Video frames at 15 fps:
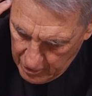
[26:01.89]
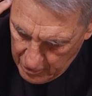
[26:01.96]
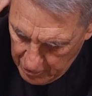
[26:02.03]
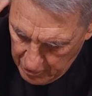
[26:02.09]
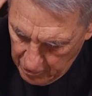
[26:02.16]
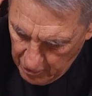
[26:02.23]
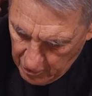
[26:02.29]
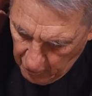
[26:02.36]

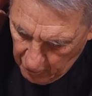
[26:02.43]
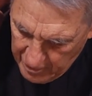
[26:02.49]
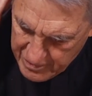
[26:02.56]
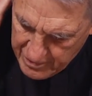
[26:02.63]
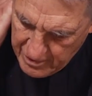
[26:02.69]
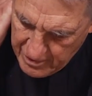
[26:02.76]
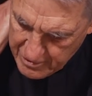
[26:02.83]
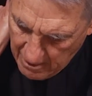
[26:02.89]
true
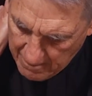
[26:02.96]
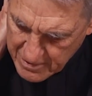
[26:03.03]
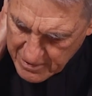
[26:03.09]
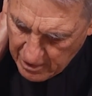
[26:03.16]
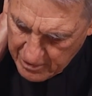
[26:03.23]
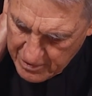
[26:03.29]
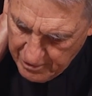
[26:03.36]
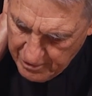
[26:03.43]
Christian
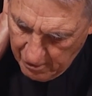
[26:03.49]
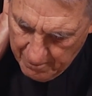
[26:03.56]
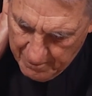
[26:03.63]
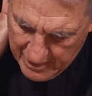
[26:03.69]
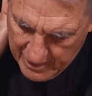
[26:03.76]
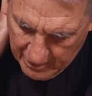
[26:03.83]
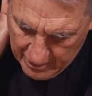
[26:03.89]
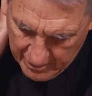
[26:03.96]
subjects are still
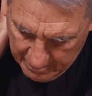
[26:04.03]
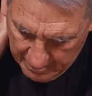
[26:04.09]
being